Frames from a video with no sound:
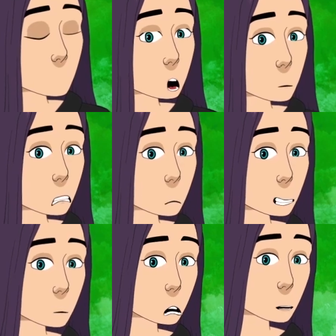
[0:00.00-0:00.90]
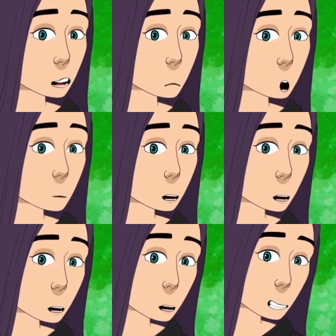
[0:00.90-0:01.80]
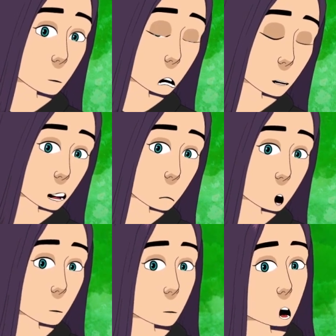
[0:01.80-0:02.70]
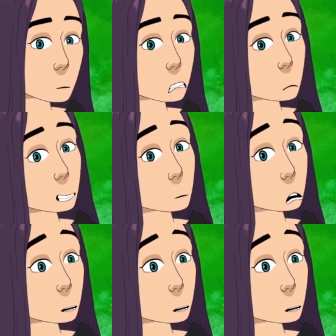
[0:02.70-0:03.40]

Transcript: attacks were much worse than fear. If I didn't communicate